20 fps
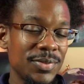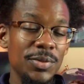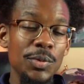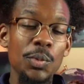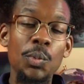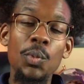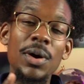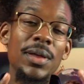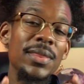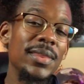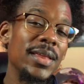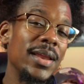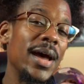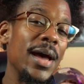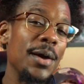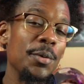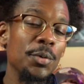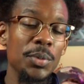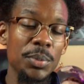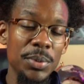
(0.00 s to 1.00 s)
the one that
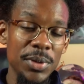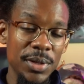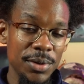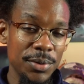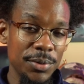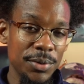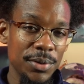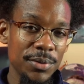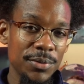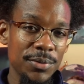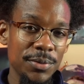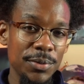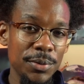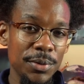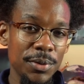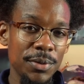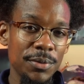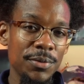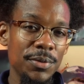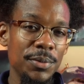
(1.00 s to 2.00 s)
I would be going
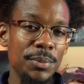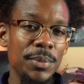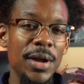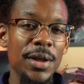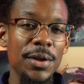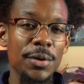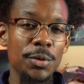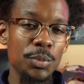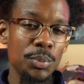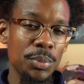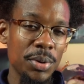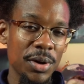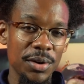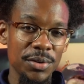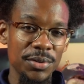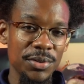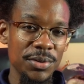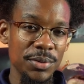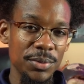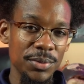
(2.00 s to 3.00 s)
for for my own
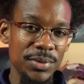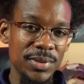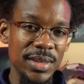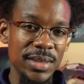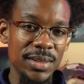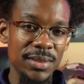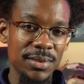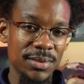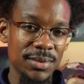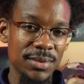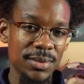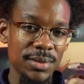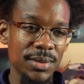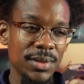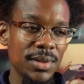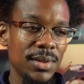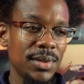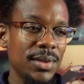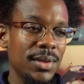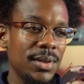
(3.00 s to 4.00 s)
personal taste.
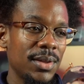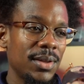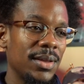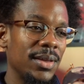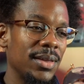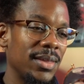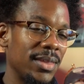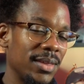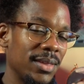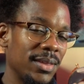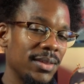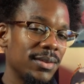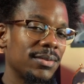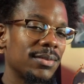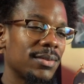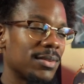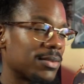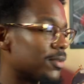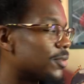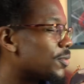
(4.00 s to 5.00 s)
Again,
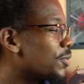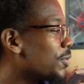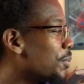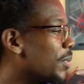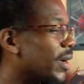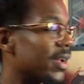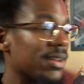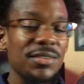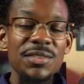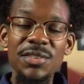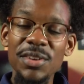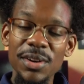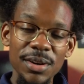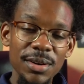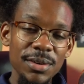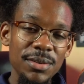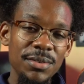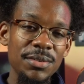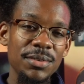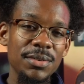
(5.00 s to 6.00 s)
this is for my
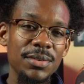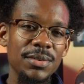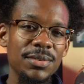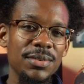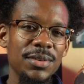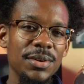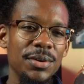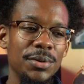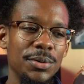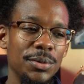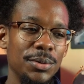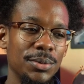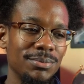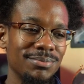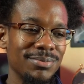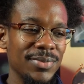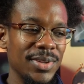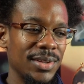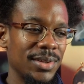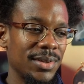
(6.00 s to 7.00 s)
church, so
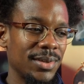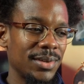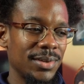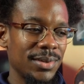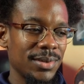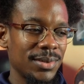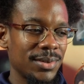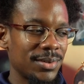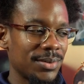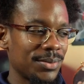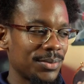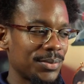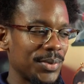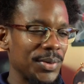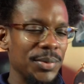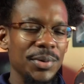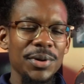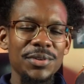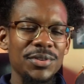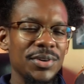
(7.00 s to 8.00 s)

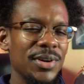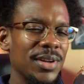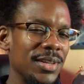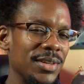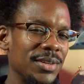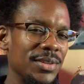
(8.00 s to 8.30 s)
we weren't trying to